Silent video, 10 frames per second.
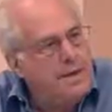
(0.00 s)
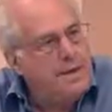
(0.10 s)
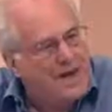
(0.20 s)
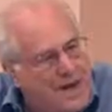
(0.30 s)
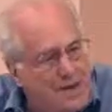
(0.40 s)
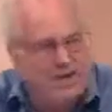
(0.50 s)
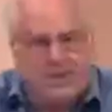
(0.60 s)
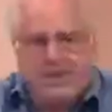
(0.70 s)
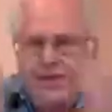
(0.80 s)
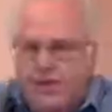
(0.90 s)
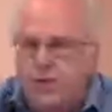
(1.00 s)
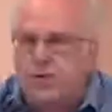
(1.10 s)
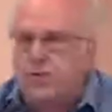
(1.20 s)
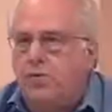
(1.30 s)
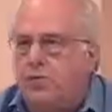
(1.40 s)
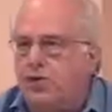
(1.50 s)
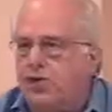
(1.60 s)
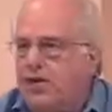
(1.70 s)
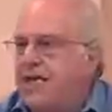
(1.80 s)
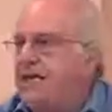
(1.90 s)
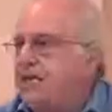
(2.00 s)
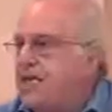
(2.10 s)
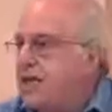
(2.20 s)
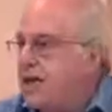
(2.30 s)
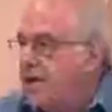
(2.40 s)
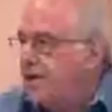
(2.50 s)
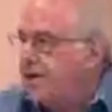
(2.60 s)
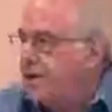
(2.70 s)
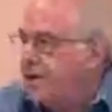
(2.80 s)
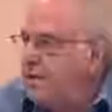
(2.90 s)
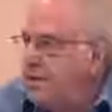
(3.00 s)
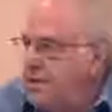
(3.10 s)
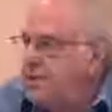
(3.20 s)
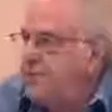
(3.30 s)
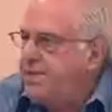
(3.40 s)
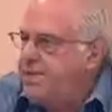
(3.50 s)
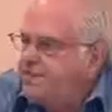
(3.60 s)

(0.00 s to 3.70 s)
What else did he do to change the economy? Well, to be